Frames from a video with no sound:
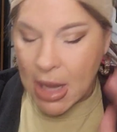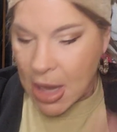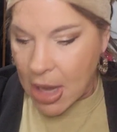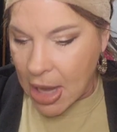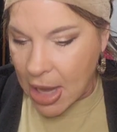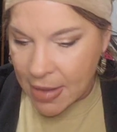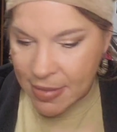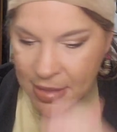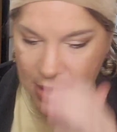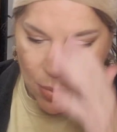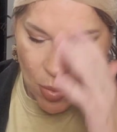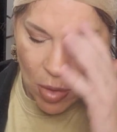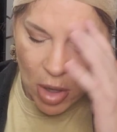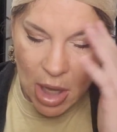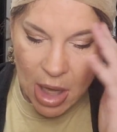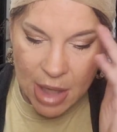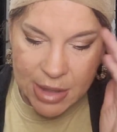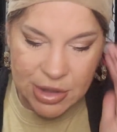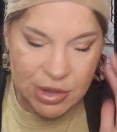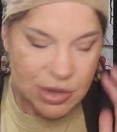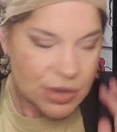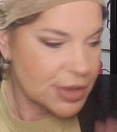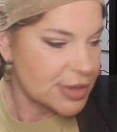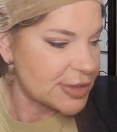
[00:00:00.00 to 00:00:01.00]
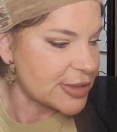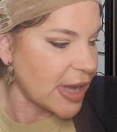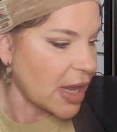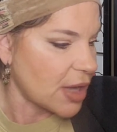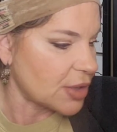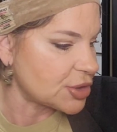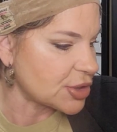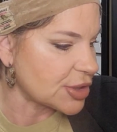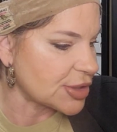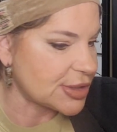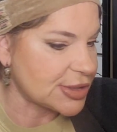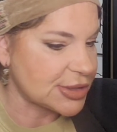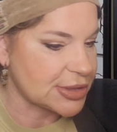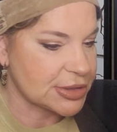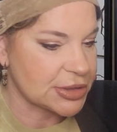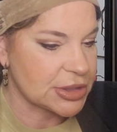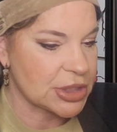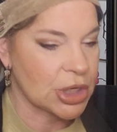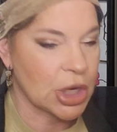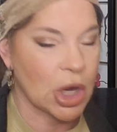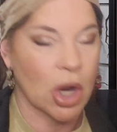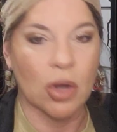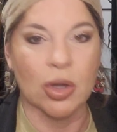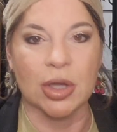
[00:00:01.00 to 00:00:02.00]
And then what I'll do is I'll just,
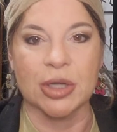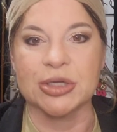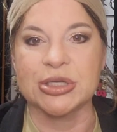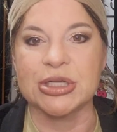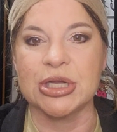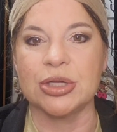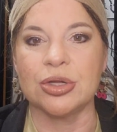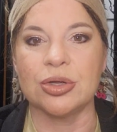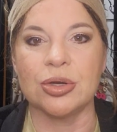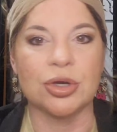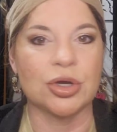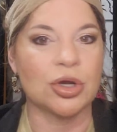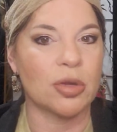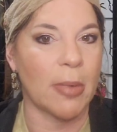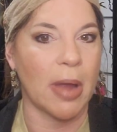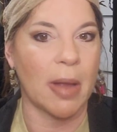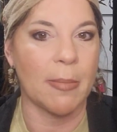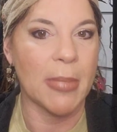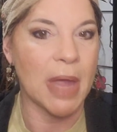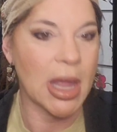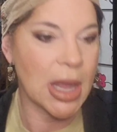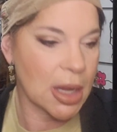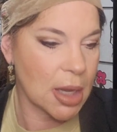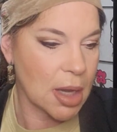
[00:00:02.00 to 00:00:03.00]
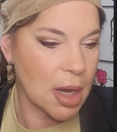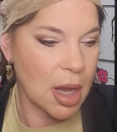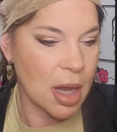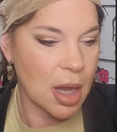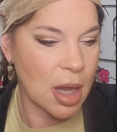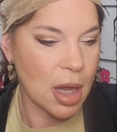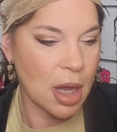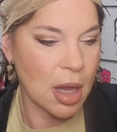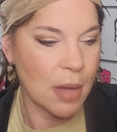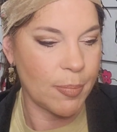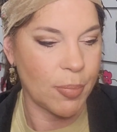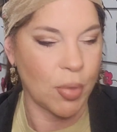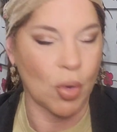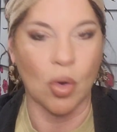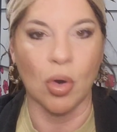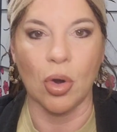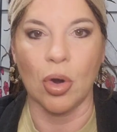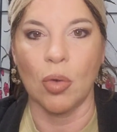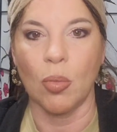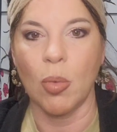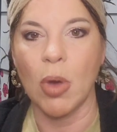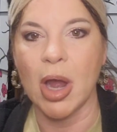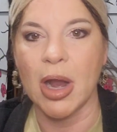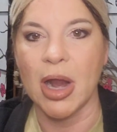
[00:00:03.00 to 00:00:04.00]
you know, continue to do my makeup
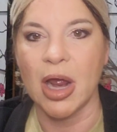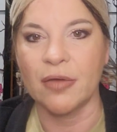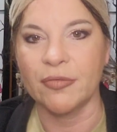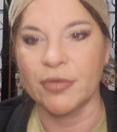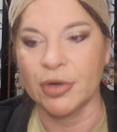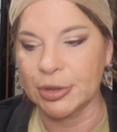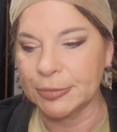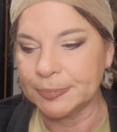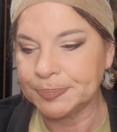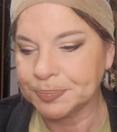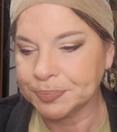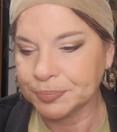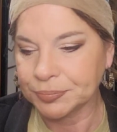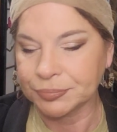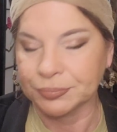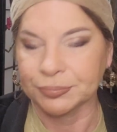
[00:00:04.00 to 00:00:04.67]
or whatever.